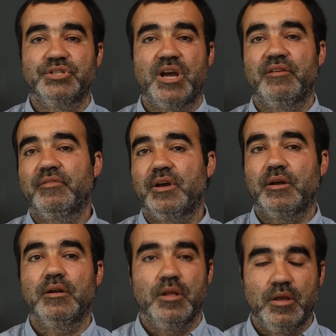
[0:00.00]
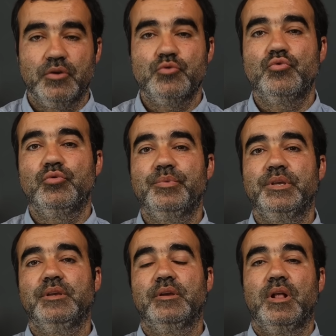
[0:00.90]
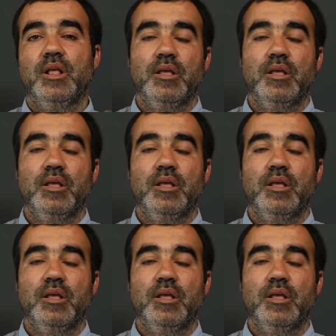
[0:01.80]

Java, Ruby,